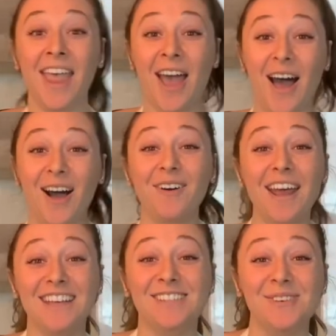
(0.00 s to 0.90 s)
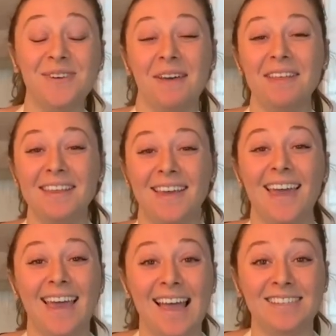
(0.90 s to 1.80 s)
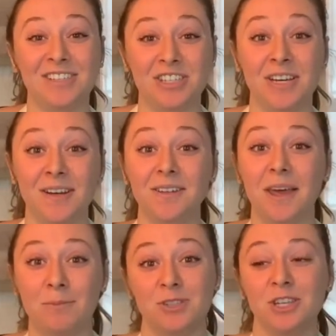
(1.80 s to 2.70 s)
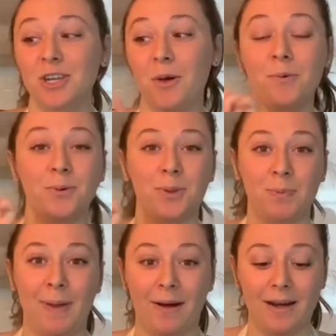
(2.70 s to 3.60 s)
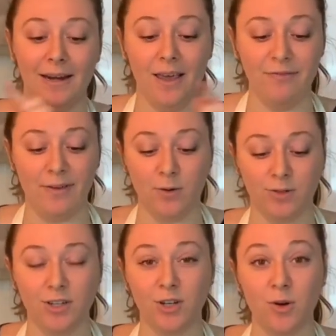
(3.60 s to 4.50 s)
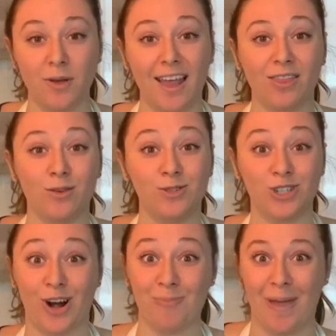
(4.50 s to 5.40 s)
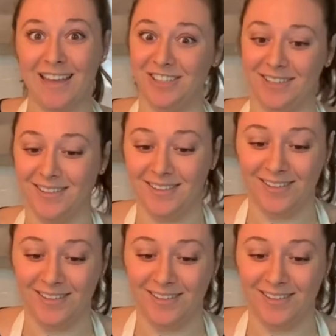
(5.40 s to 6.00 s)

Alright, so now that the cake has chilled, I'm just going to go in with a paring knife in order to go get those sharp edges.